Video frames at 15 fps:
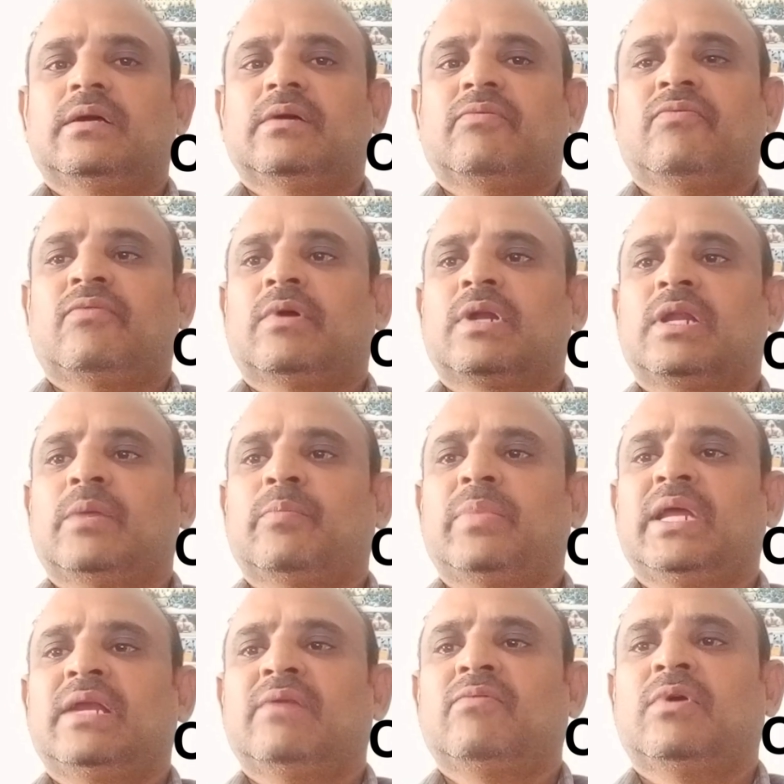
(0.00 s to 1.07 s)
For a
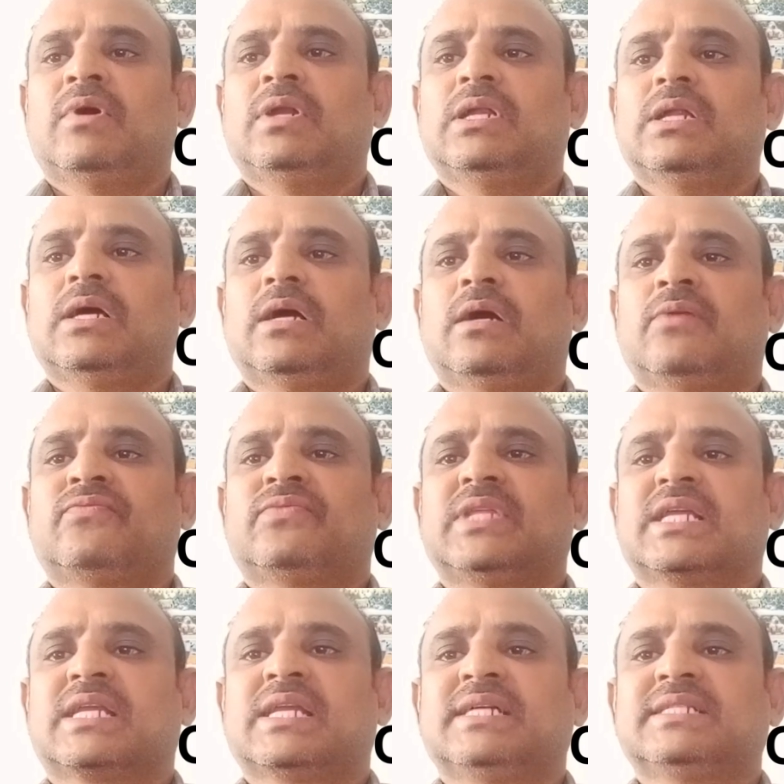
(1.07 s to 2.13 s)
plane wall of
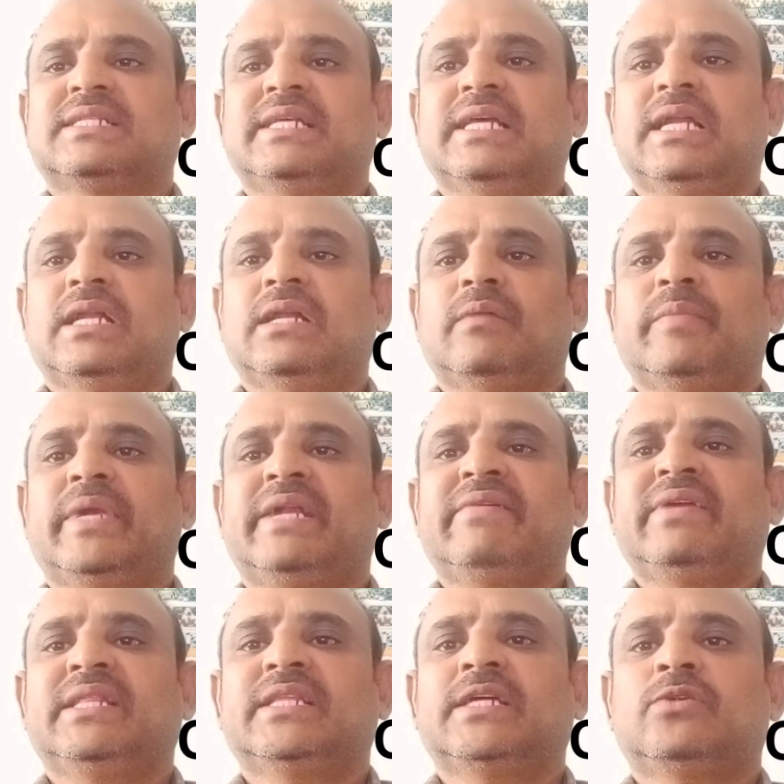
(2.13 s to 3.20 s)
thickness L
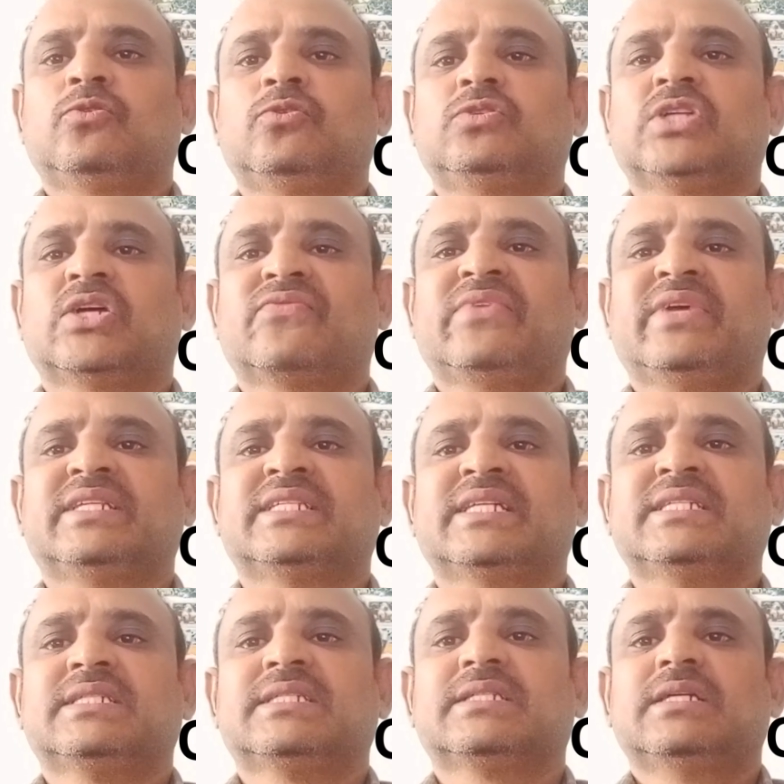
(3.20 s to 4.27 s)
between the two
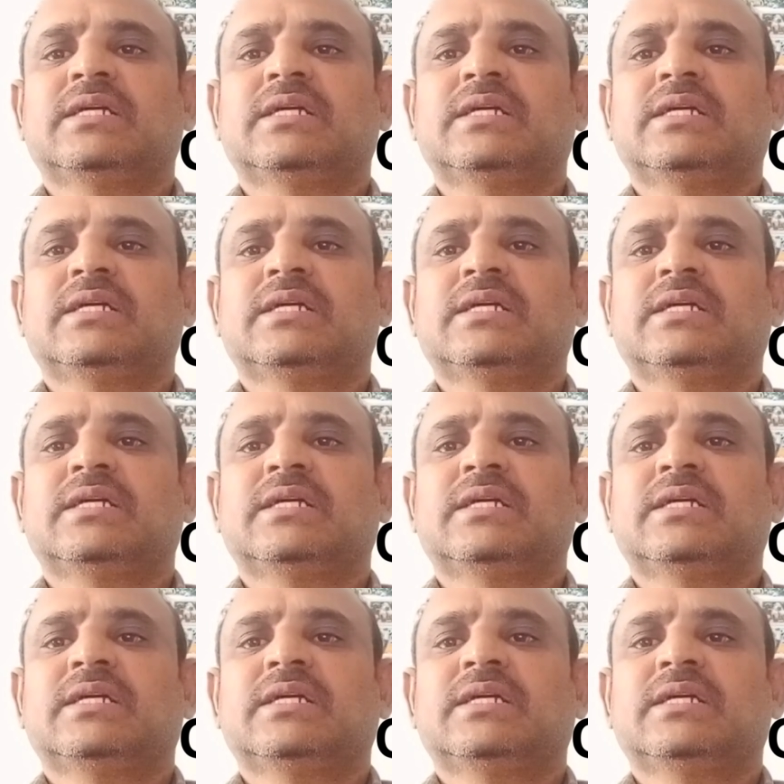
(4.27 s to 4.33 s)
surfaces